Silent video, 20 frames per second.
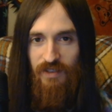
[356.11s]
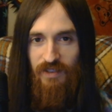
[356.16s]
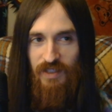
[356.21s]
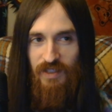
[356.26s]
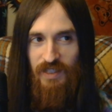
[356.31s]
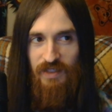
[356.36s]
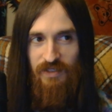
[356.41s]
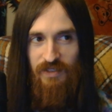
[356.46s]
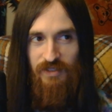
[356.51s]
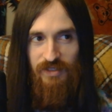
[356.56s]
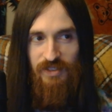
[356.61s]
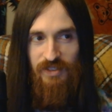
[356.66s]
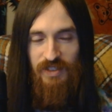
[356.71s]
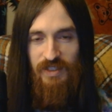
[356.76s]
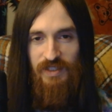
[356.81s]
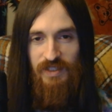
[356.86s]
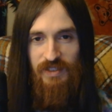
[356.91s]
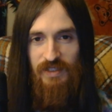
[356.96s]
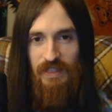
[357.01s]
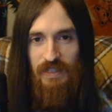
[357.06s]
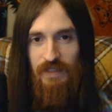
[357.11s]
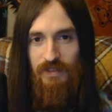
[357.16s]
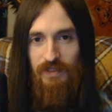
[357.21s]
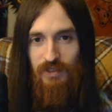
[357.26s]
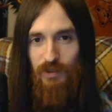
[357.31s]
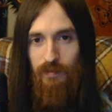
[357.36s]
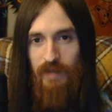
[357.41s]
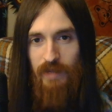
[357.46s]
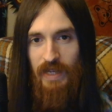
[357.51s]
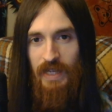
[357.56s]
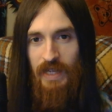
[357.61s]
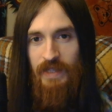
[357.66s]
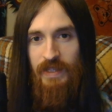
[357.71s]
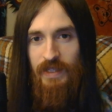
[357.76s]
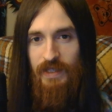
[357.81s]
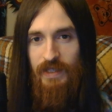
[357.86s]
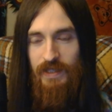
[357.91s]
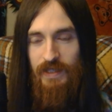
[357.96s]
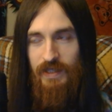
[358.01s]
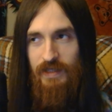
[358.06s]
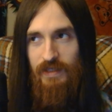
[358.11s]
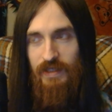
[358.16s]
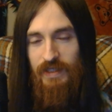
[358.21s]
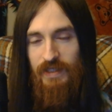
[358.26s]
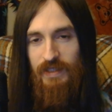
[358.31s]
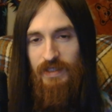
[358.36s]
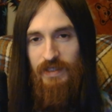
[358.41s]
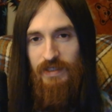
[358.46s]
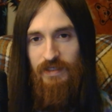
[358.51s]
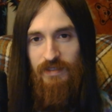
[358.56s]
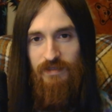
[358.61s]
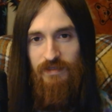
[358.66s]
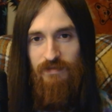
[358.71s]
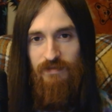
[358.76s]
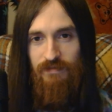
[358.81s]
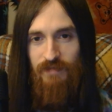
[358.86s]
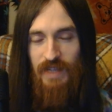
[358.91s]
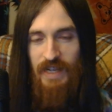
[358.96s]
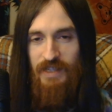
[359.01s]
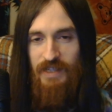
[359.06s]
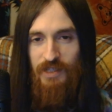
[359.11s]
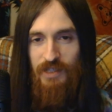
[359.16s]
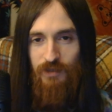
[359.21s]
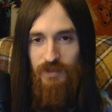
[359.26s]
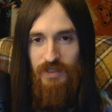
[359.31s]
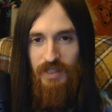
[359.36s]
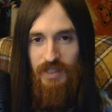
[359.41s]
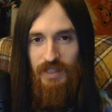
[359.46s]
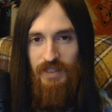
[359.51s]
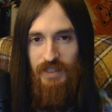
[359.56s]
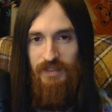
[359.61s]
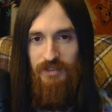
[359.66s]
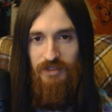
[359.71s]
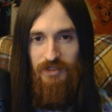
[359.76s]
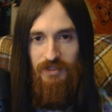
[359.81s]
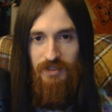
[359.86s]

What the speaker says: and their city stinks so bad that it could like knock you unconscious,